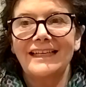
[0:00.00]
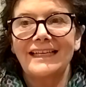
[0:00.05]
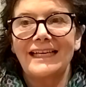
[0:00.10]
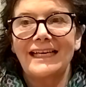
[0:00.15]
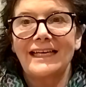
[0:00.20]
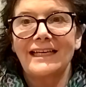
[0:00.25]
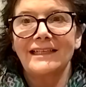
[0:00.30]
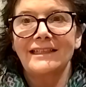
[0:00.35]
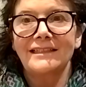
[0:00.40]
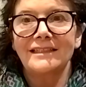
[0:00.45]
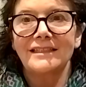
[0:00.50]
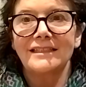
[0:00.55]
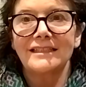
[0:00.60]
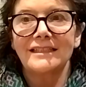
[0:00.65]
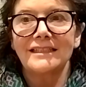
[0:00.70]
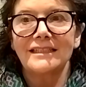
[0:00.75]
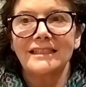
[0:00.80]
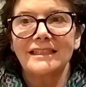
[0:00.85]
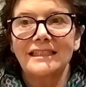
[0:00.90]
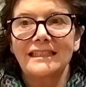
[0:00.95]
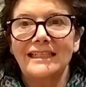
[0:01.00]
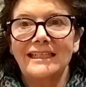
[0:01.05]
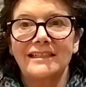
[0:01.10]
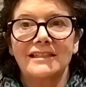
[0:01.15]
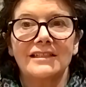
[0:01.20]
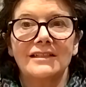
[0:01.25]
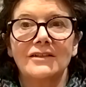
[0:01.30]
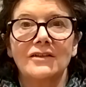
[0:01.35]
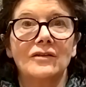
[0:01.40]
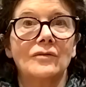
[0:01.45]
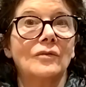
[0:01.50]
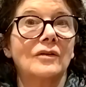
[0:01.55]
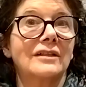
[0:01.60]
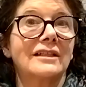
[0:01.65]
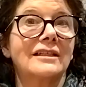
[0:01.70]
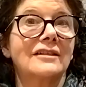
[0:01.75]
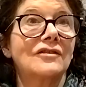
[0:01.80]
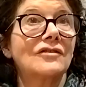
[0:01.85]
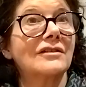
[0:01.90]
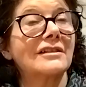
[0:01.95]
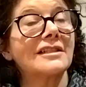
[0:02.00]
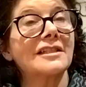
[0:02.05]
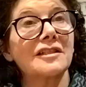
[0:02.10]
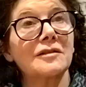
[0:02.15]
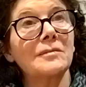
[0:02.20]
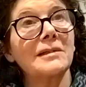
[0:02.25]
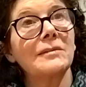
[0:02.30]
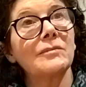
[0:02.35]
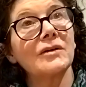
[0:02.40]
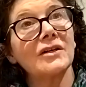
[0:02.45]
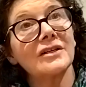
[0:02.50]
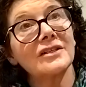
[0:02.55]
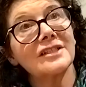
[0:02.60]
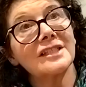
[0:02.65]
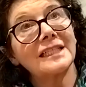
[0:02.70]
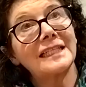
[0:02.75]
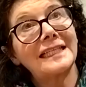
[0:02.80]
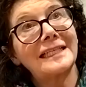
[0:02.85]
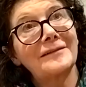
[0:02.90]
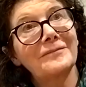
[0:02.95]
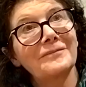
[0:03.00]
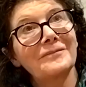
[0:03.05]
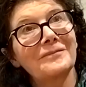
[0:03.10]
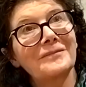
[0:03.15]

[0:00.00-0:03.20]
And it's not what interests me personally.